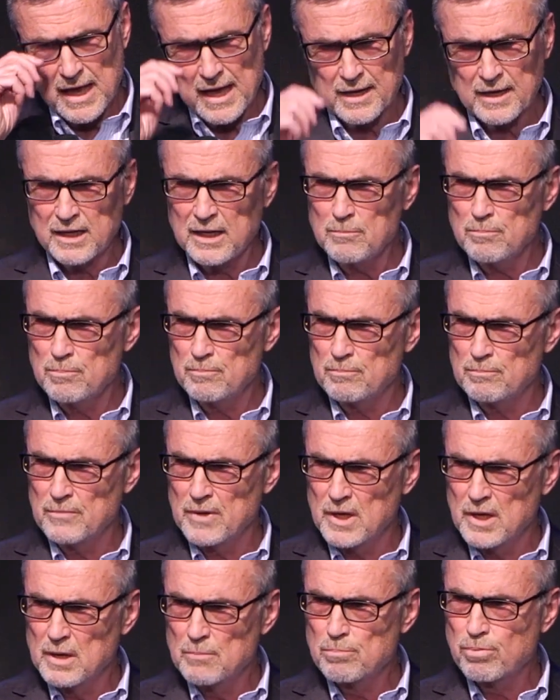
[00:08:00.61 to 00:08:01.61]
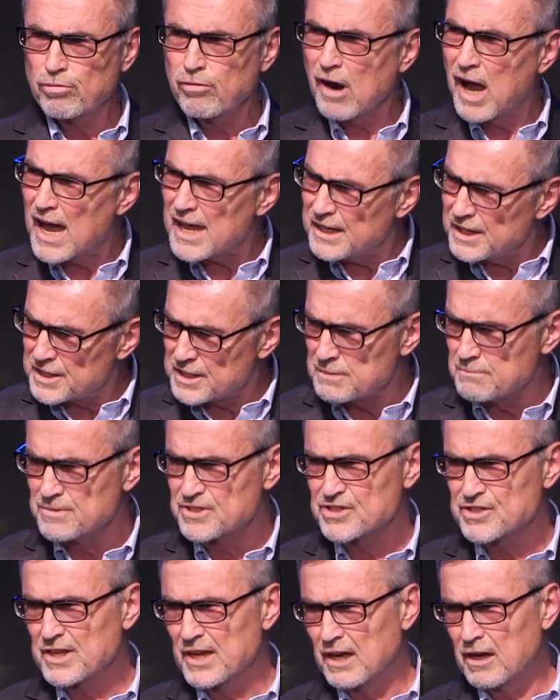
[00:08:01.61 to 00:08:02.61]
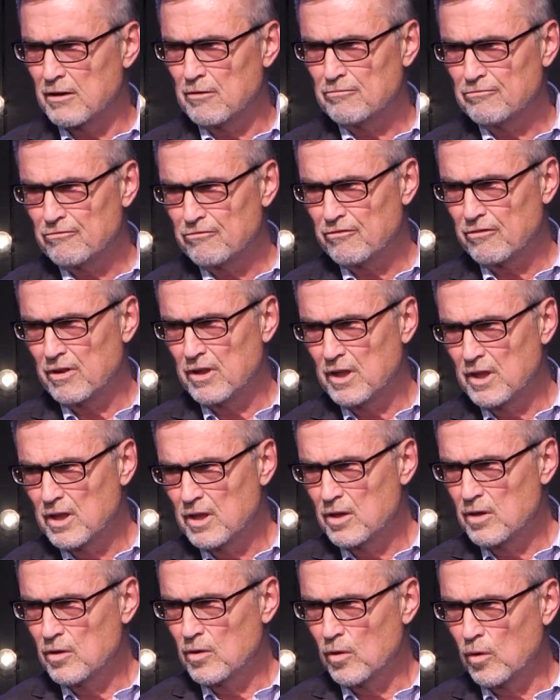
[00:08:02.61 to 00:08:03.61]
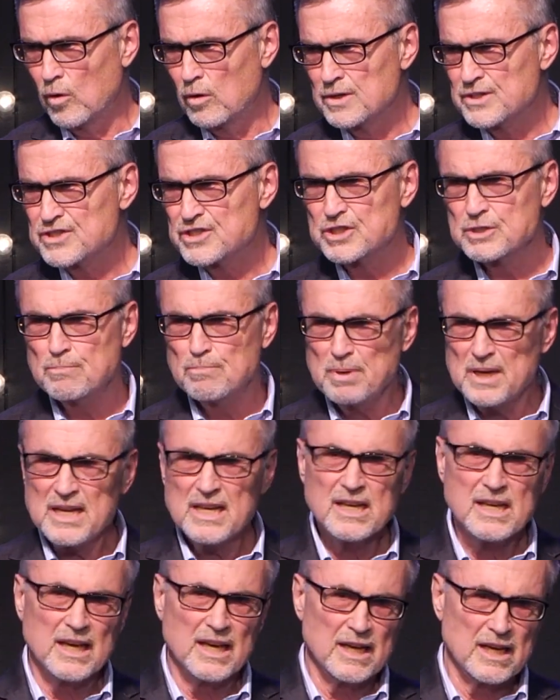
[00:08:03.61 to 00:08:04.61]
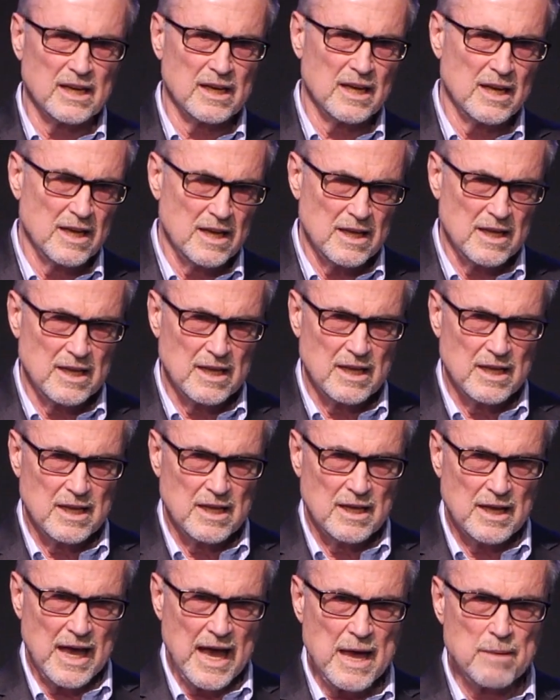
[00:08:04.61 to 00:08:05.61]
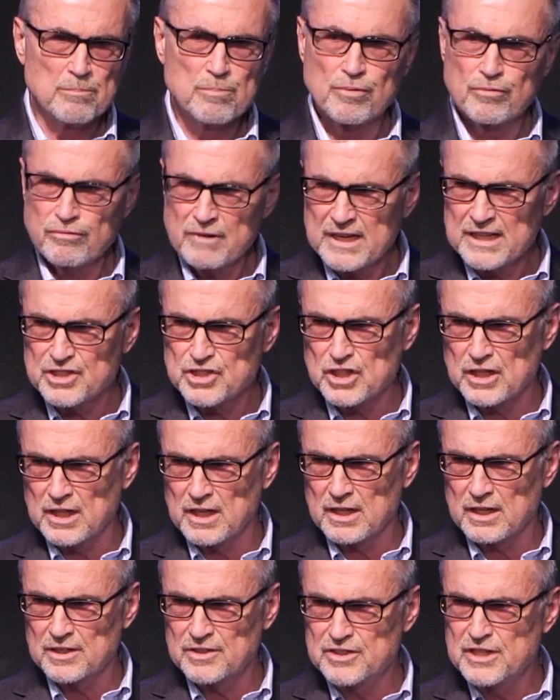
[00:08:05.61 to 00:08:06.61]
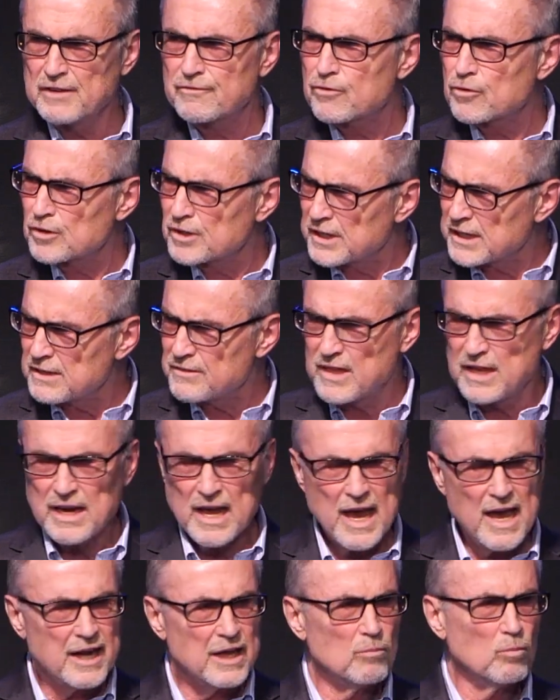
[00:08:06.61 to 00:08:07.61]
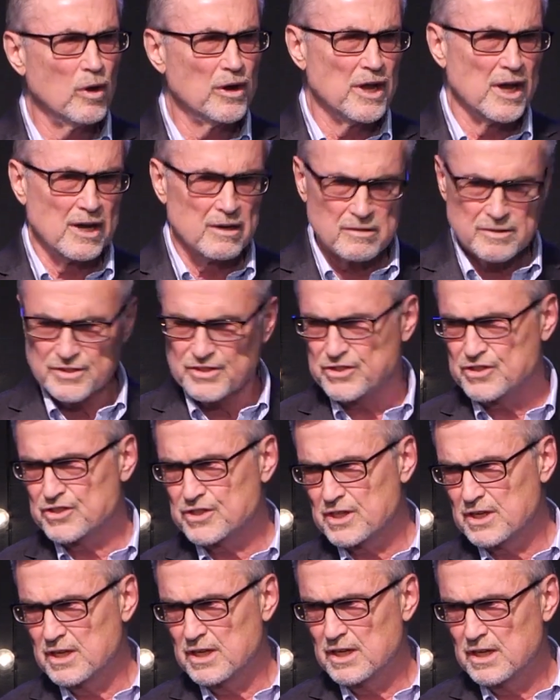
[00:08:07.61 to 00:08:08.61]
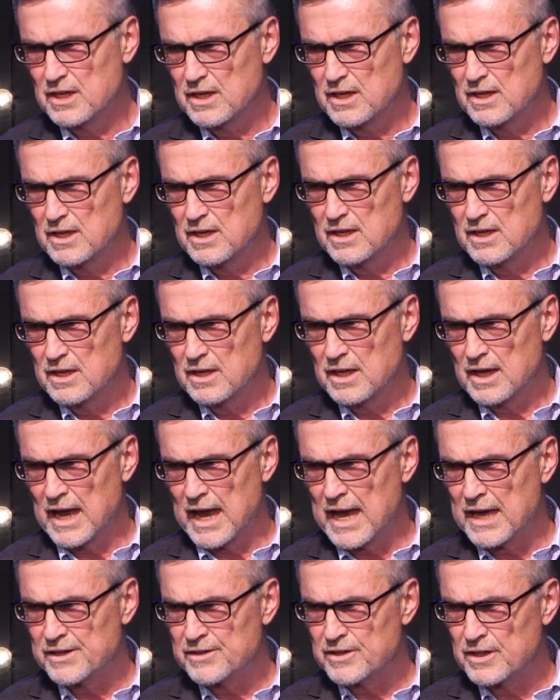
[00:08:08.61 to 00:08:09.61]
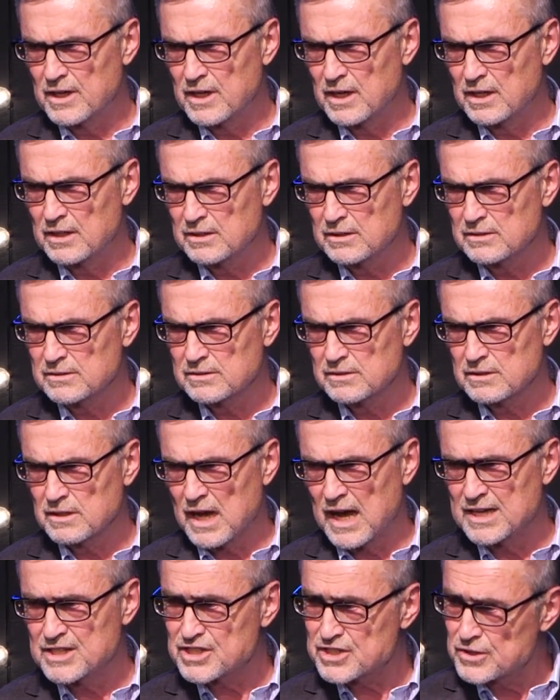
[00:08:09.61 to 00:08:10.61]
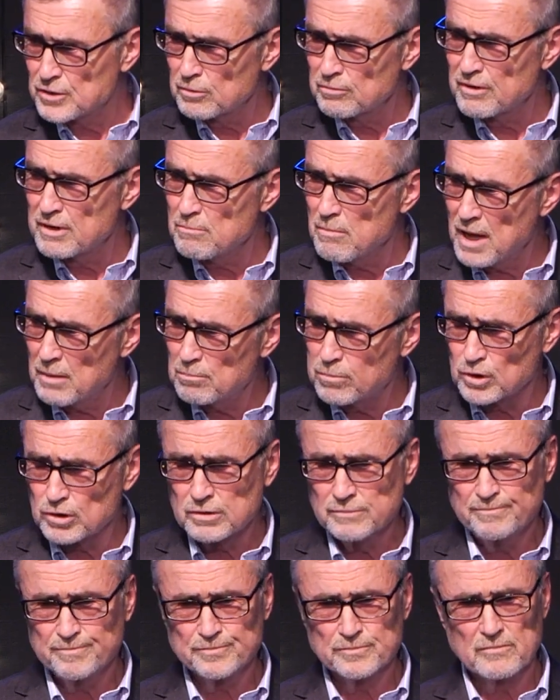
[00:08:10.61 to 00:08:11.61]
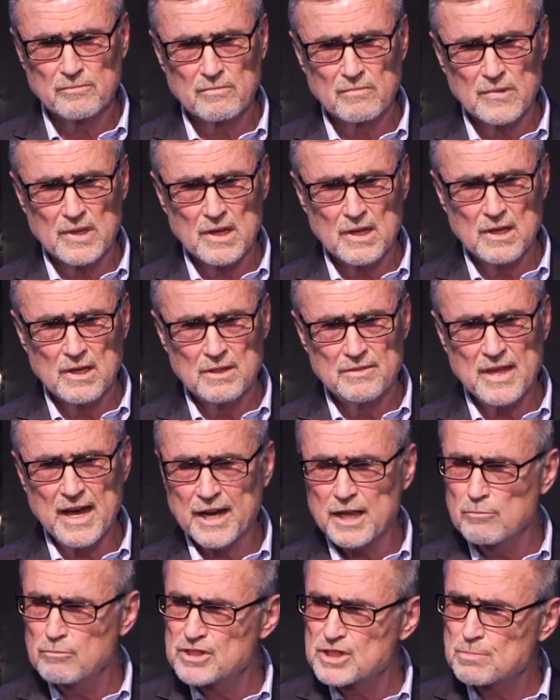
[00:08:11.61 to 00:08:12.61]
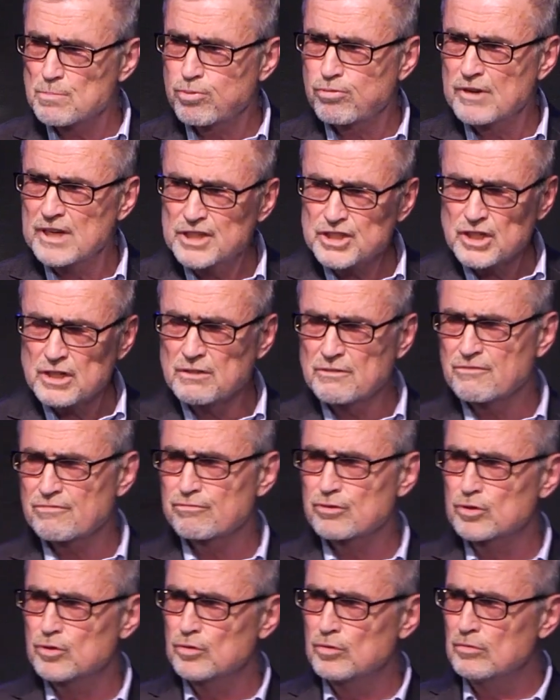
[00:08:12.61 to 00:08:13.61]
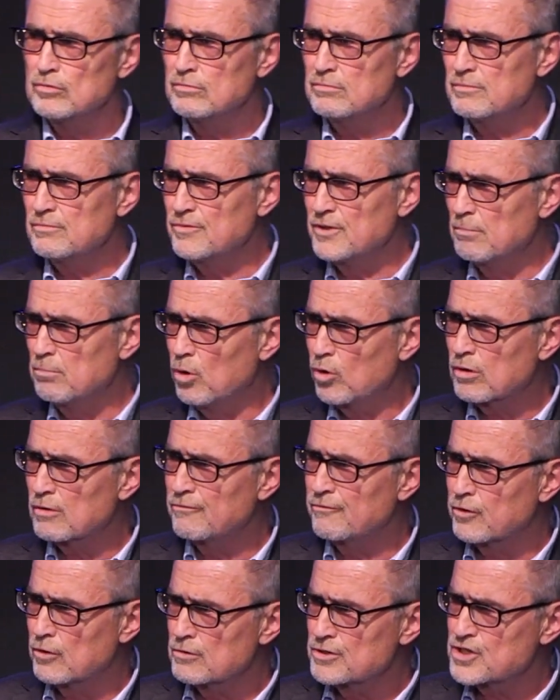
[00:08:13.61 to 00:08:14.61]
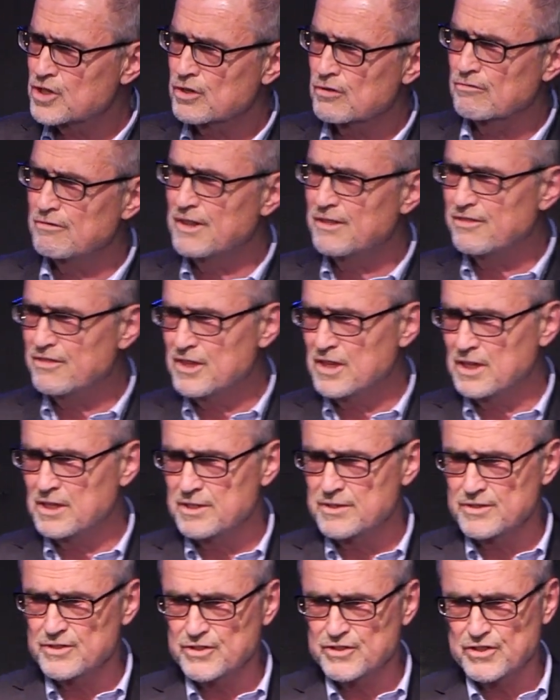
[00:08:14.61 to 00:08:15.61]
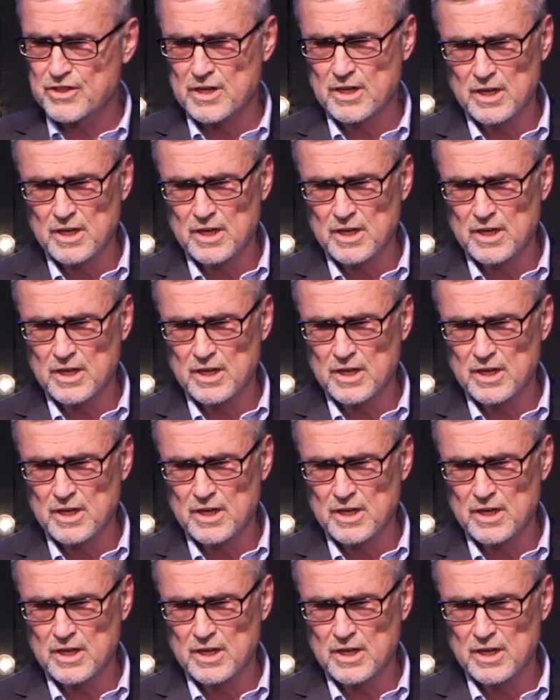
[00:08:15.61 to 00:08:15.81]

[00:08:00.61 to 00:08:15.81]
he prided himself on speaking and preaching differently than anyone else. And I still remember that he was preaching through the book of 1 Corinthians.